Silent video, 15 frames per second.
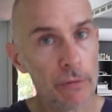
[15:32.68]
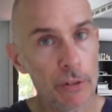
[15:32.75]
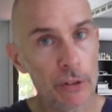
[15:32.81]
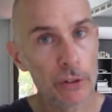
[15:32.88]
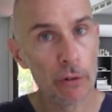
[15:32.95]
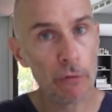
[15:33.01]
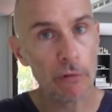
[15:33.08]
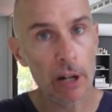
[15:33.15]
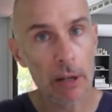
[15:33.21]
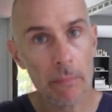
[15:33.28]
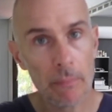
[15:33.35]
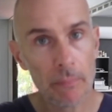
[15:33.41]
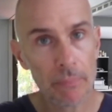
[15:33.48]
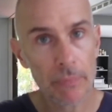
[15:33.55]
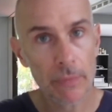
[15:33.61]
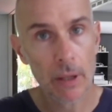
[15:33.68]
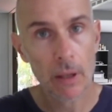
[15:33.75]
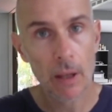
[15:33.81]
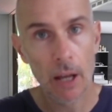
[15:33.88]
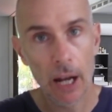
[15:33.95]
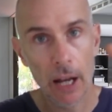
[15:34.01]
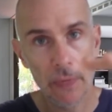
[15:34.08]
steel frame
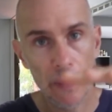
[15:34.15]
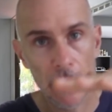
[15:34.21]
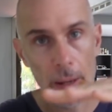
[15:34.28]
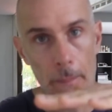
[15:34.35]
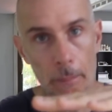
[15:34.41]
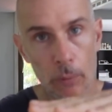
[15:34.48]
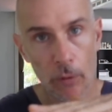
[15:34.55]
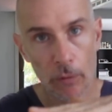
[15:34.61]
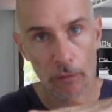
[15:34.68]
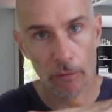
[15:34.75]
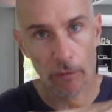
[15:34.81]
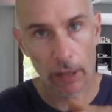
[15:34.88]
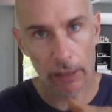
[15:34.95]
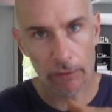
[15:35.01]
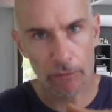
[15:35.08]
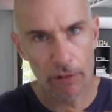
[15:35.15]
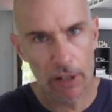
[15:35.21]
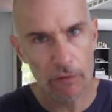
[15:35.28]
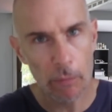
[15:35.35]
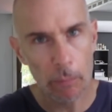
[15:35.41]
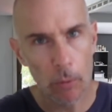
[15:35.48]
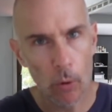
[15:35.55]
and then put like
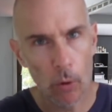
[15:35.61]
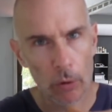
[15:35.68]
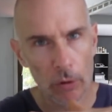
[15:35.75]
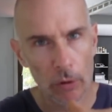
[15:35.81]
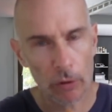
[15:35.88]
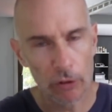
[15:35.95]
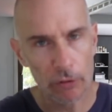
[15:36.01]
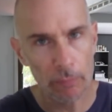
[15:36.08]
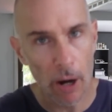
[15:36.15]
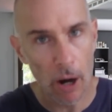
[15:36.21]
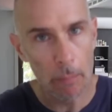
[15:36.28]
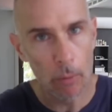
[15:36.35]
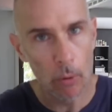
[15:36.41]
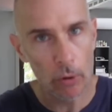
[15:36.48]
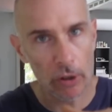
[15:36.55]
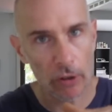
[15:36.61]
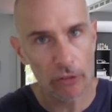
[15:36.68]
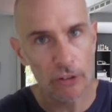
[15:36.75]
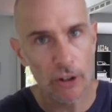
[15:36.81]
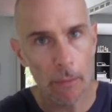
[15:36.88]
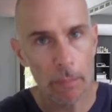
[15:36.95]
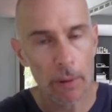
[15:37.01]
Viva board or a smart board on
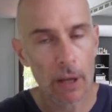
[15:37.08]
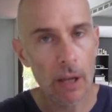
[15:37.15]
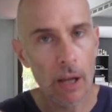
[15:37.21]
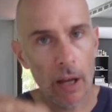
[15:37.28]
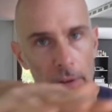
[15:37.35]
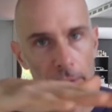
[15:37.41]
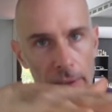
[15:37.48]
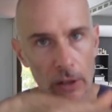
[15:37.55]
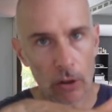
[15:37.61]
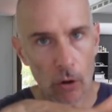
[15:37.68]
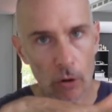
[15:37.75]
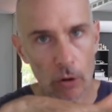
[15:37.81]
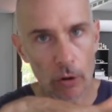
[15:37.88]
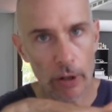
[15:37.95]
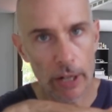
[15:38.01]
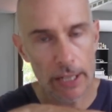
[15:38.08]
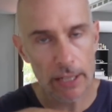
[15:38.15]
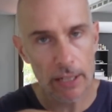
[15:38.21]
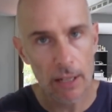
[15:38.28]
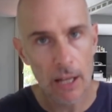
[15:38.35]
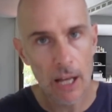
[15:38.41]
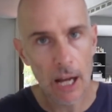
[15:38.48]
top, and then
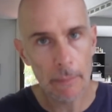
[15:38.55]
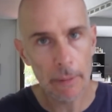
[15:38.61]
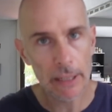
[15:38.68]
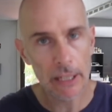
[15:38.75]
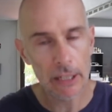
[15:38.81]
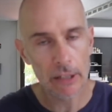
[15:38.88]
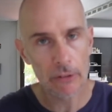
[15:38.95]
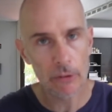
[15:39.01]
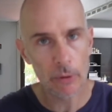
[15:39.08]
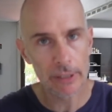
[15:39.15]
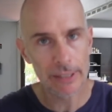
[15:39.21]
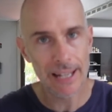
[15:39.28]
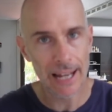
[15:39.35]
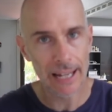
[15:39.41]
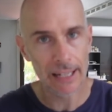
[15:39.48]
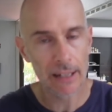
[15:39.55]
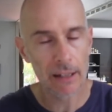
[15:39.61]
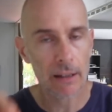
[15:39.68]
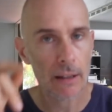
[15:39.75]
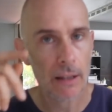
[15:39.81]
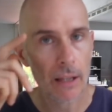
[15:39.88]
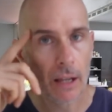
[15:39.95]
concrete, and made it into a deck.
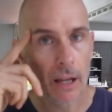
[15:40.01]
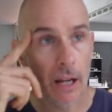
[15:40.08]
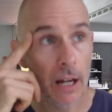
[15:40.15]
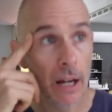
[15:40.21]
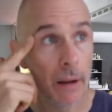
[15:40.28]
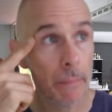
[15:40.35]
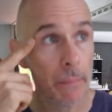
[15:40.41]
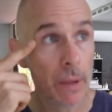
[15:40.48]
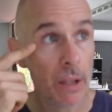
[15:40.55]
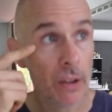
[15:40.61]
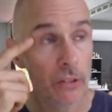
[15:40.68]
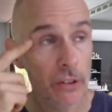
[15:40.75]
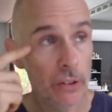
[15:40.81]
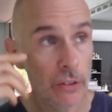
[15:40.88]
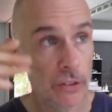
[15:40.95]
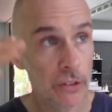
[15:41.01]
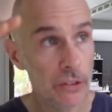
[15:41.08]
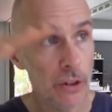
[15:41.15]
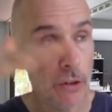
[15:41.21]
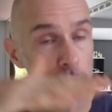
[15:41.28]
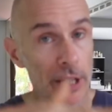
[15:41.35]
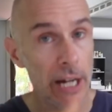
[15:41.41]
So there's
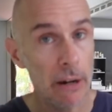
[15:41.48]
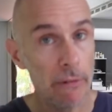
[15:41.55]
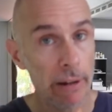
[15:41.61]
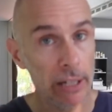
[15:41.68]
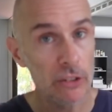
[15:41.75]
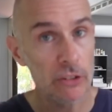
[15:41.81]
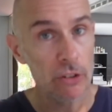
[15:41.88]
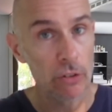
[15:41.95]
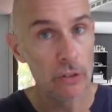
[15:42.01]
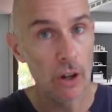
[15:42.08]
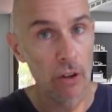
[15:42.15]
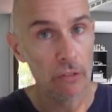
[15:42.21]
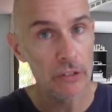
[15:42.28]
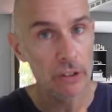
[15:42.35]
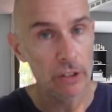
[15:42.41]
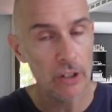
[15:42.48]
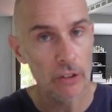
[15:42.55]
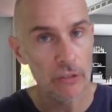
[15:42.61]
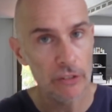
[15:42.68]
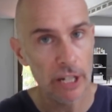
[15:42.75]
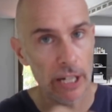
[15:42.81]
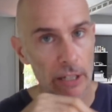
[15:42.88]
no direct sun onto the
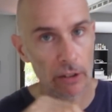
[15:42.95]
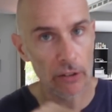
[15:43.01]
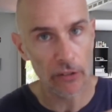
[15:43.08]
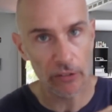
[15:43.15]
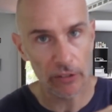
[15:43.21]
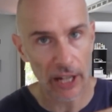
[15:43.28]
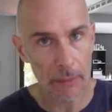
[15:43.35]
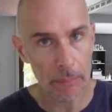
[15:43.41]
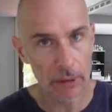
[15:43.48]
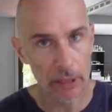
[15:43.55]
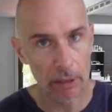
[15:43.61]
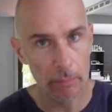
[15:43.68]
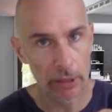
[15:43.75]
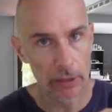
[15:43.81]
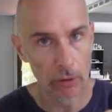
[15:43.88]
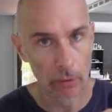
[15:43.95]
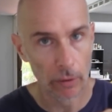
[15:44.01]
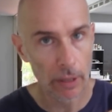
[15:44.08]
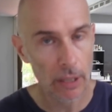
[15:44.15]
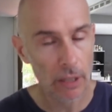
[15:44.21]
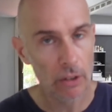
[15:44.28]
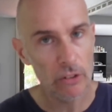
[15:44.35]
container, there's a gap in the middle.
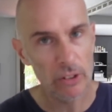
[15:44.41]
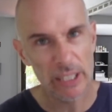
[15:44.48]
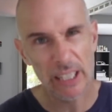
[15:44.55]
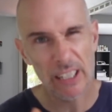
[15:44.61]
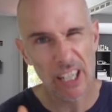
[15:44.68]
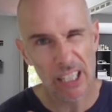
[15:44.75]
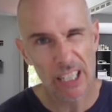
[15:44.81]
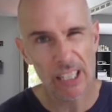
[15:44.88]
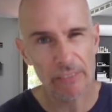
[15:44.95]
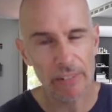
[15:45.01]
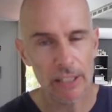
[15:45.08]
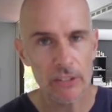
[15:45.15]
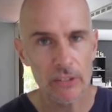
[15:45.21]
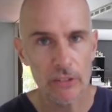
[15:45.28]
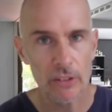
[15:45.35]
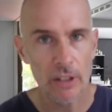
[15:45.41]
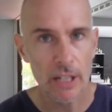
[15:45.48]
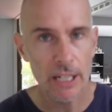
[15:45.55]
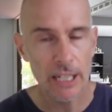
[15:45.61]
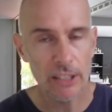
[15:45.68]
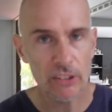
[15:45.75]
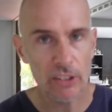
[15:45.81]
So again, that kind of acts as
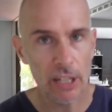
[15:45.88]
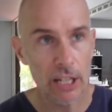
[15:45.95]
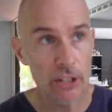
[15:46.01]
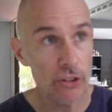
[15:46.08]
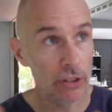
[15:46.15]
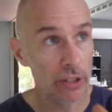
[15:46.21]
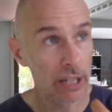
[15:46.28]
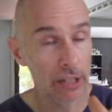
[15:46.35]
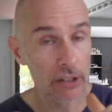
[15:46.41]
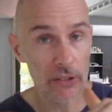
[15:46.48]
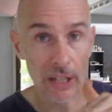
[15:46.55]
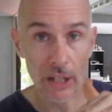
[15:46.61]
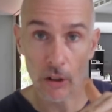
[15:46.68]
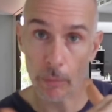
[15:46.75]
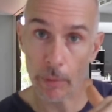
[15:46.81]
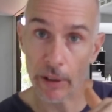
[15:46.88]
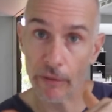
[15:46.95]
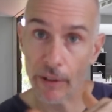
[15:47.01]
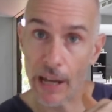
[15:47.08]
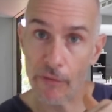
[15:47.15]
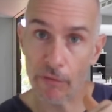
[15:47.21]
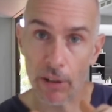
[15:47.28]
insulation, and there's a little bit of
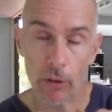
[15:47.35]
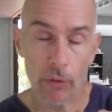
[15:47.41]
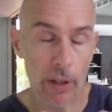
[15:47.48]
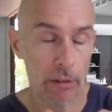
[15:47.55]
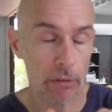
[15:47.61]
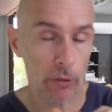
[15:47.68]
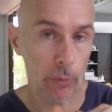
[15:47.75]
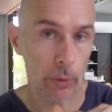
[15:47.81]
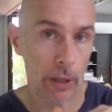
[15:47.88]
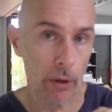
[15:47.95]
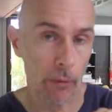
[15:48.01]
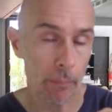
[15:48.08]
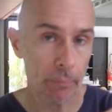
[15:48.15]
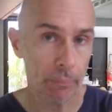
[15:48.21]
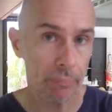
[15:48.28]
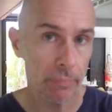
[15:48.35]
airflow there as well.